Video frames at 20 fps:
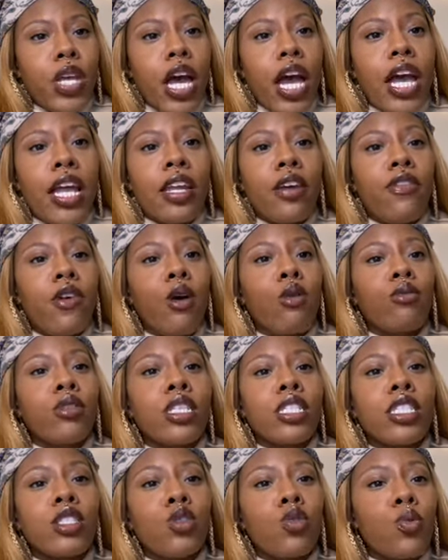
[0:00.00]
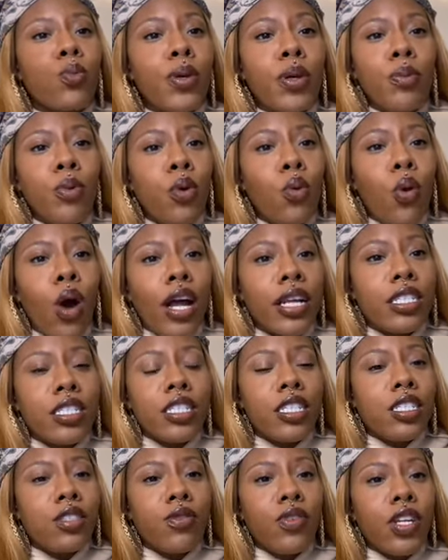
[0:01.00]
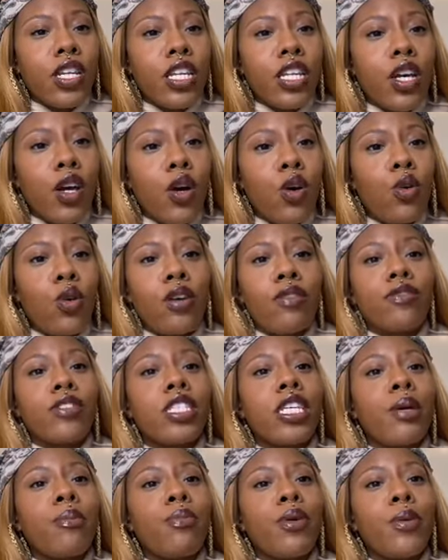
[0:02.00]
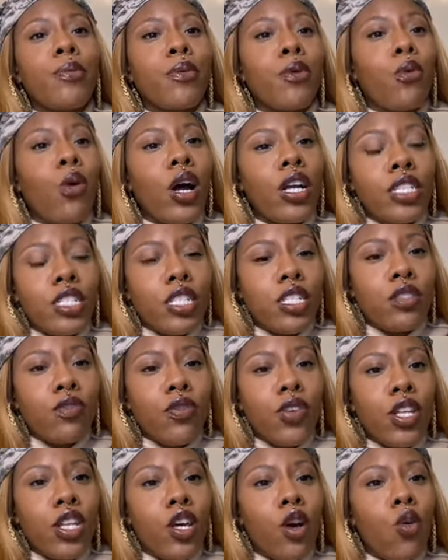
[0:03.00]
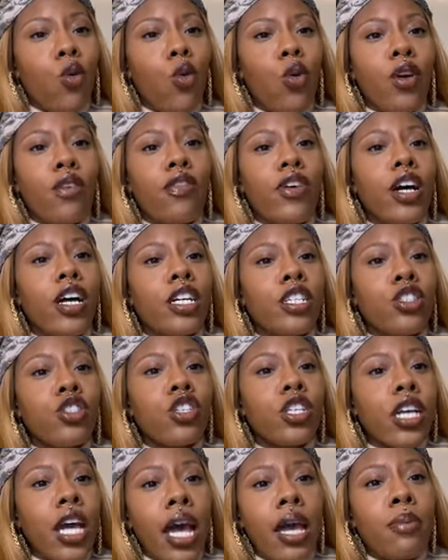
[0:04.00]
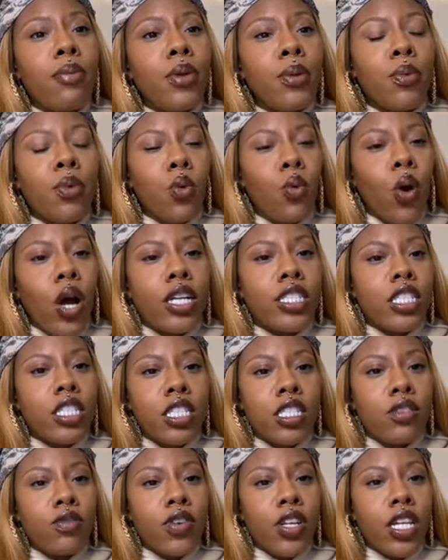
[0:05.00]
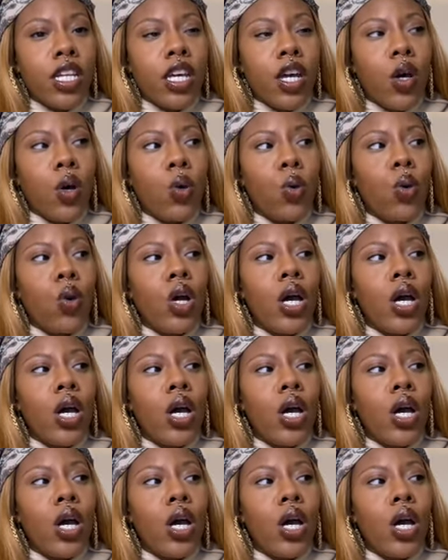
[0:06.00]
And if only two people watch this video, if ten people watch this video, or if one hundred K people watch this video,